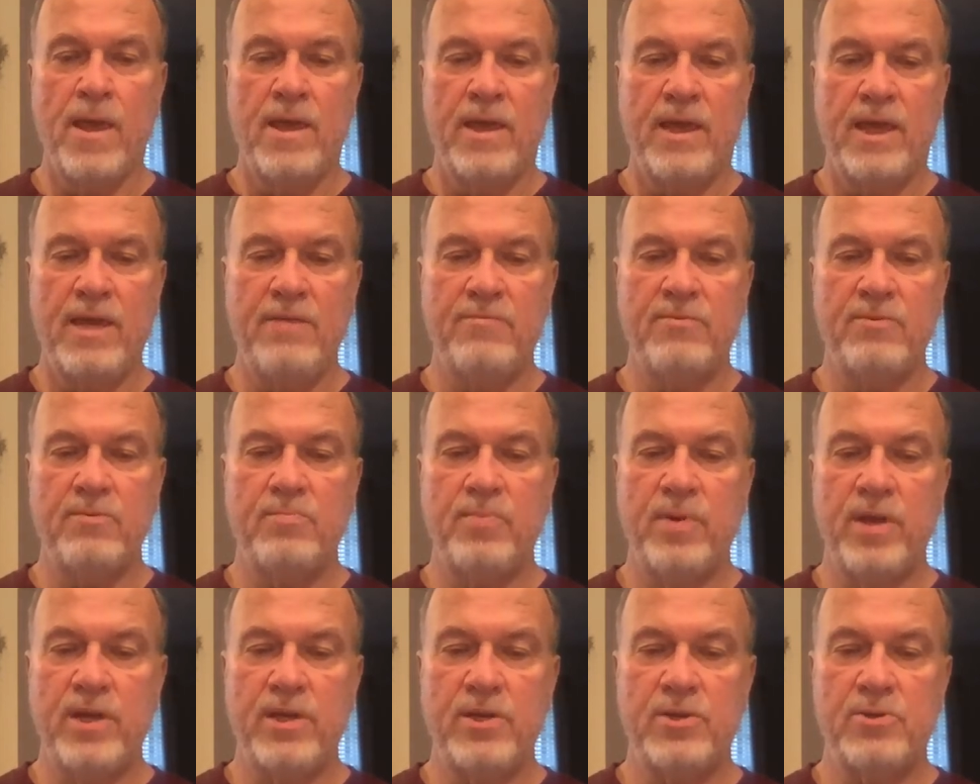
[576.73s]
even
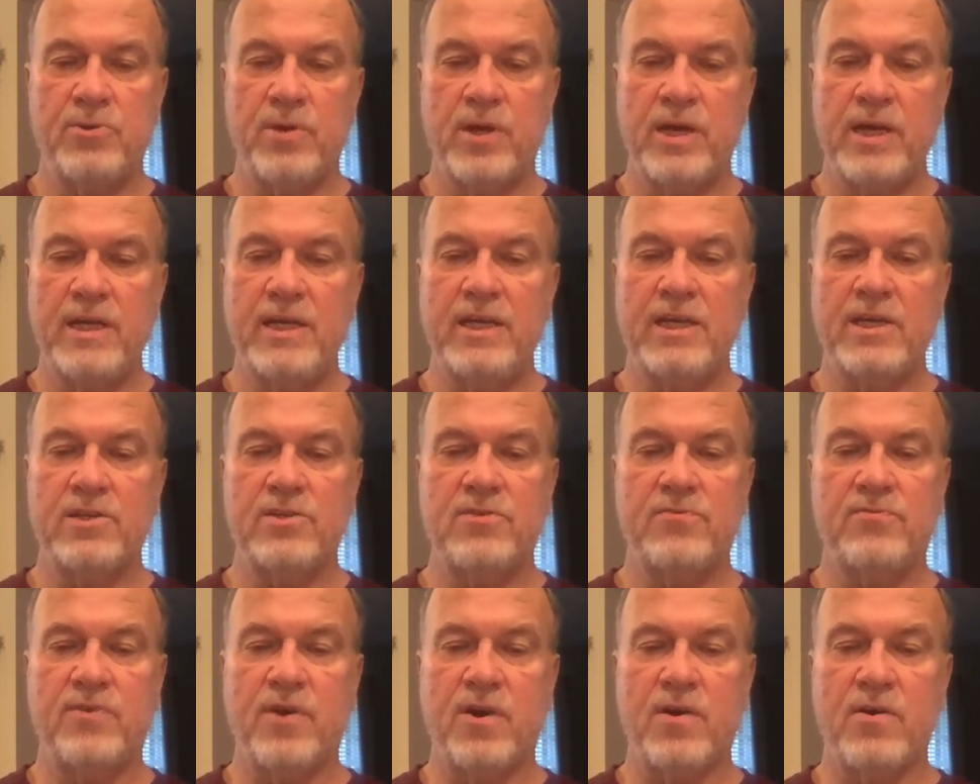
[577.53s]
penetrating
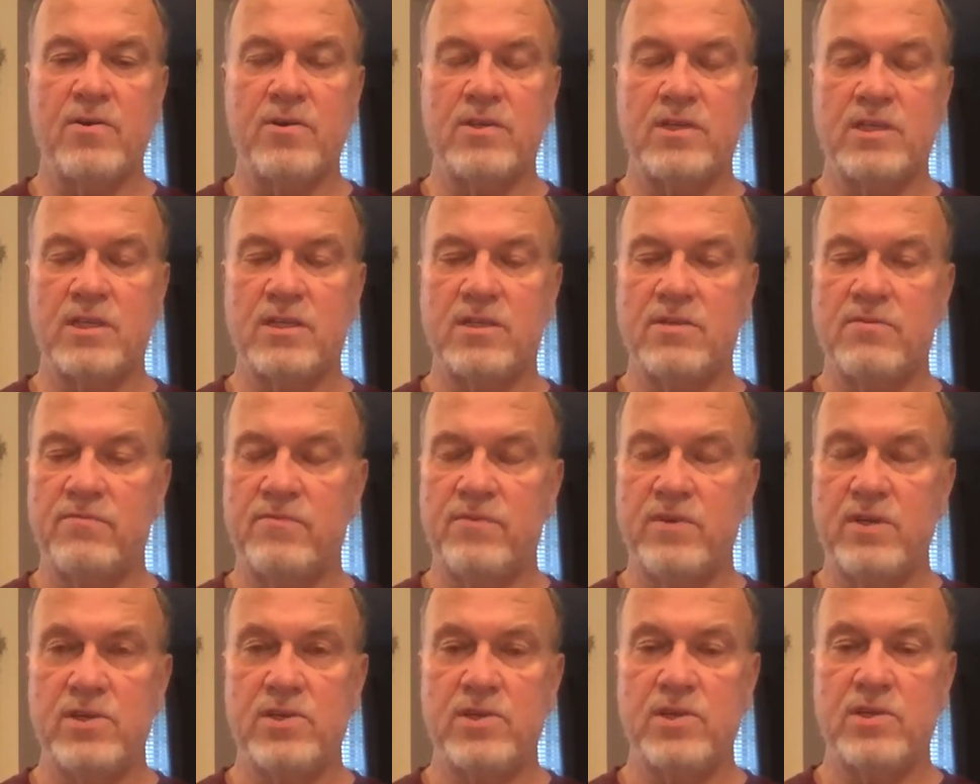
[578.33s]
as far as the
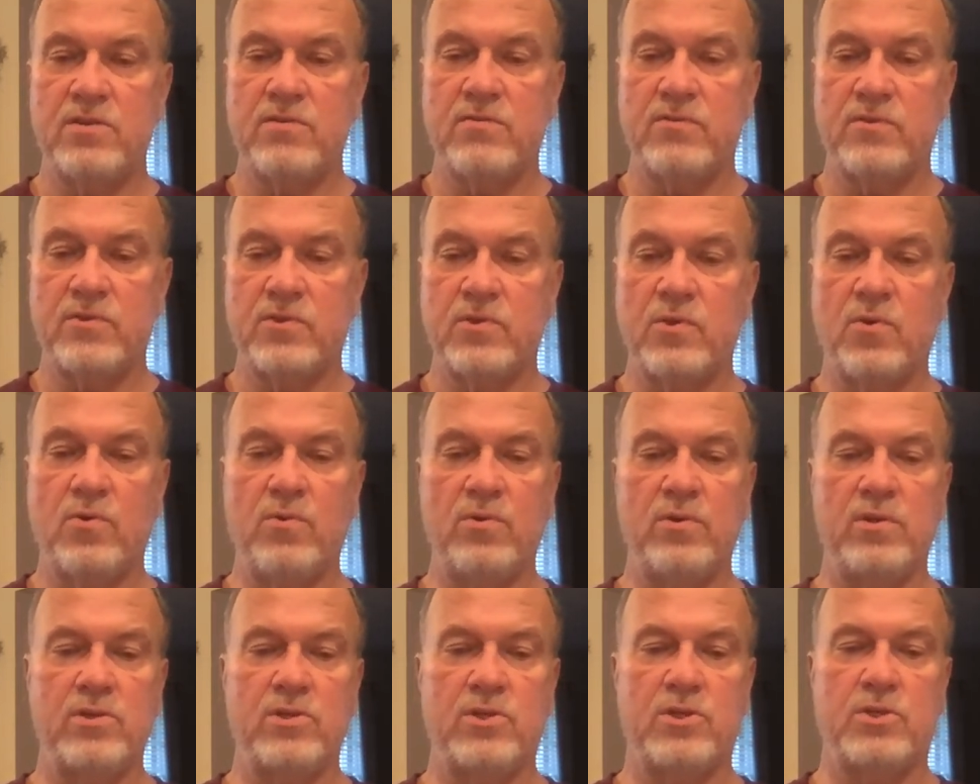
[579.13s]
division of
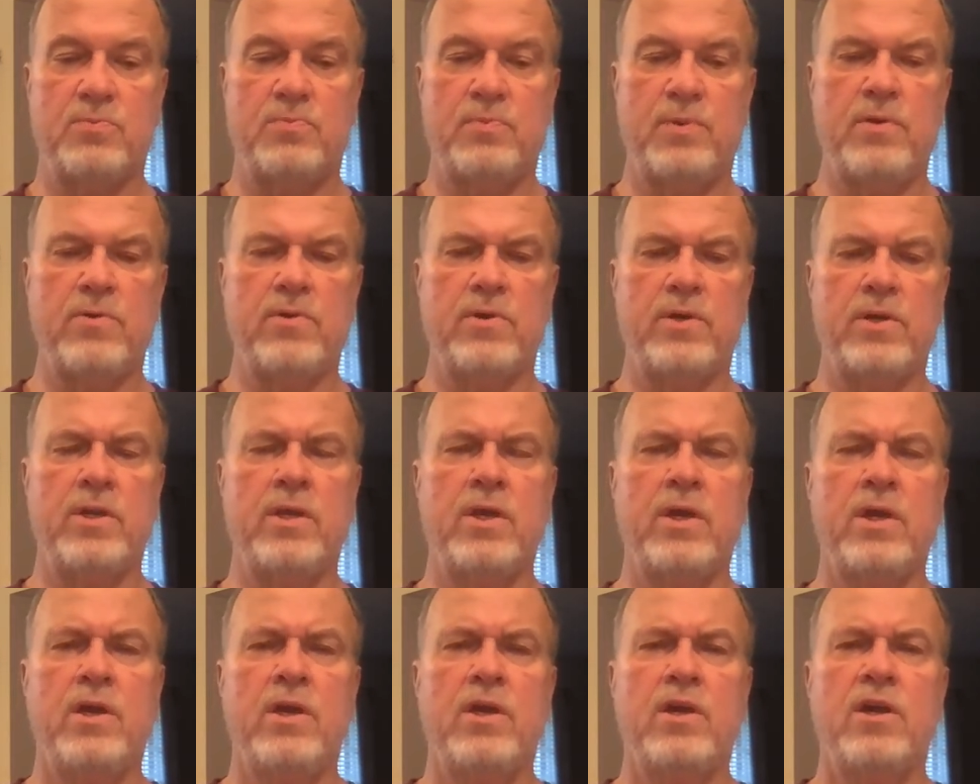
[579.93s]
soul and spirit,
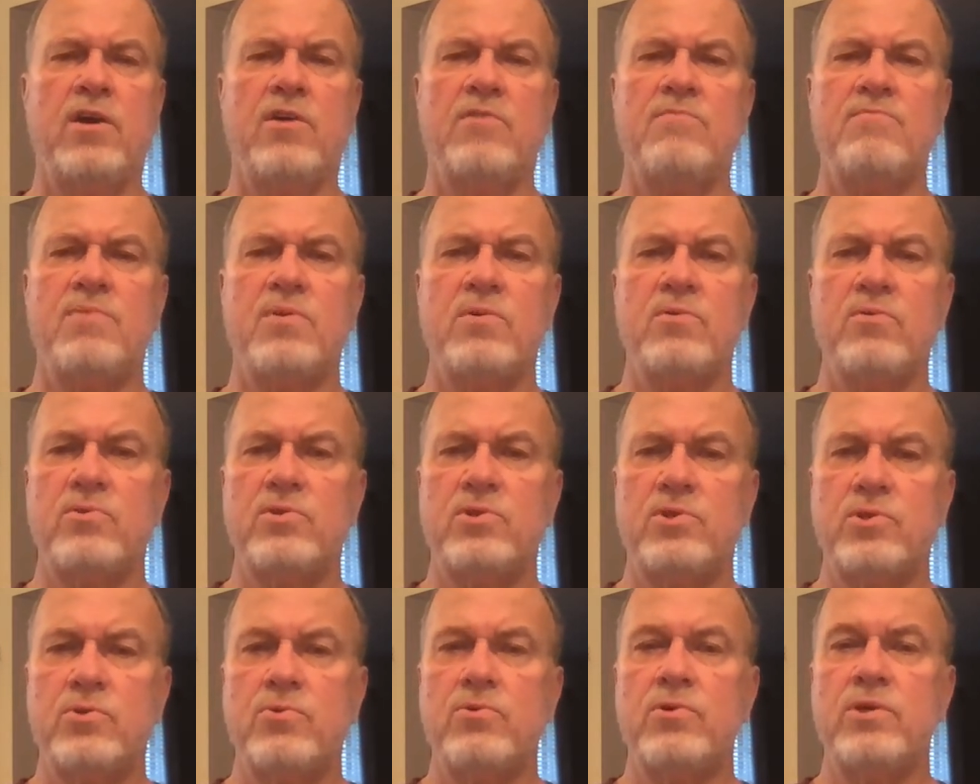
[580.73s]
of both
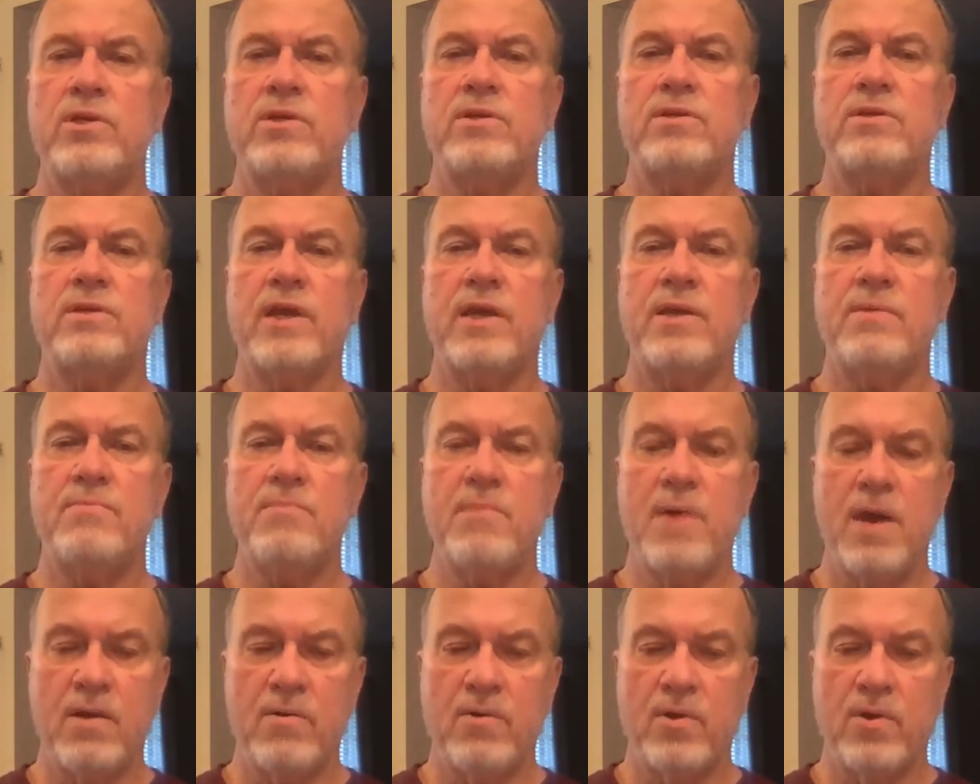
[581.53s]
joints and
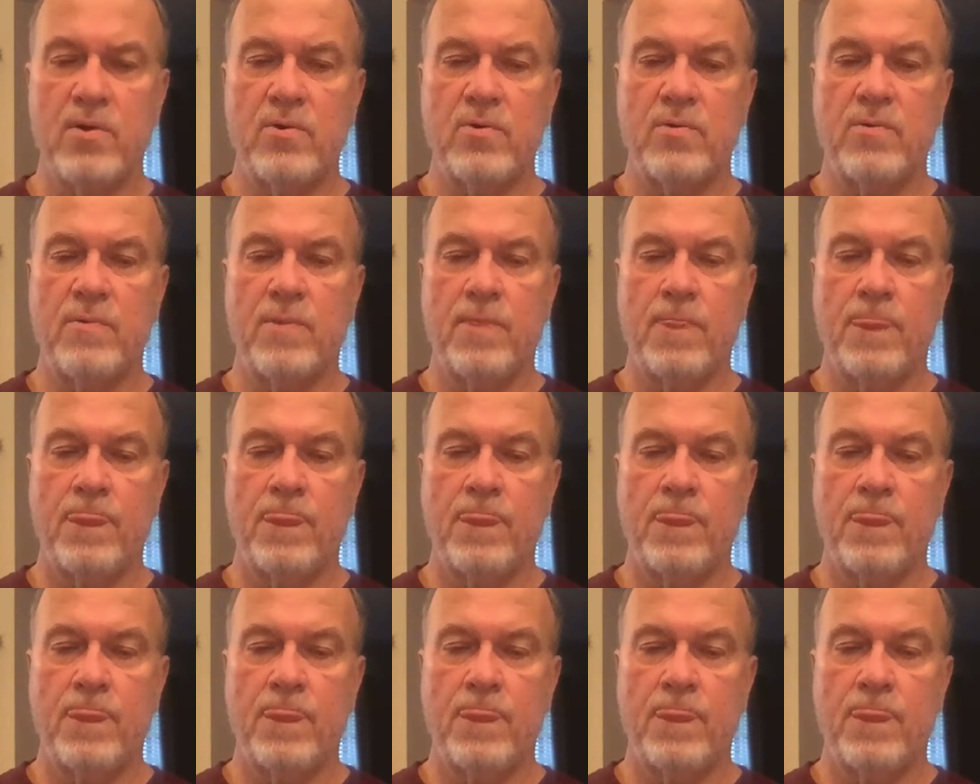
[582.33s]
marrow,